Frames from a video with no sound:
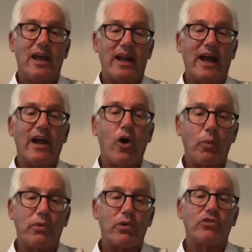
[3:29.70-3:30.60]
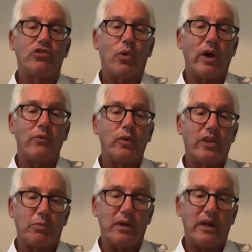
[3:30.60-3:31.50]
And I hope you'll join
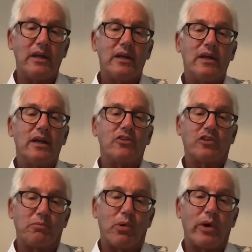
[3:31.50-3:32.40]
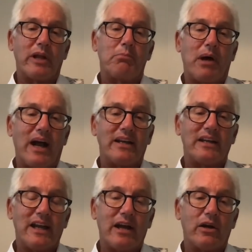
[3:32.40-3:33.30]
with me in supporting
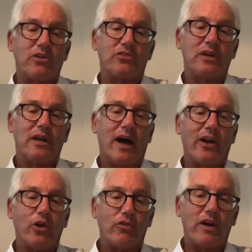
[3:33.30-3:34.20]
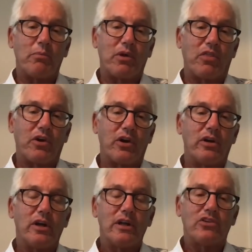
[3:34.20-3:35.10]
Biden-Harris on November
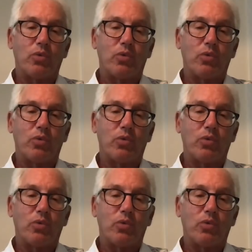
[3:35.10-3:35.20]
3rd,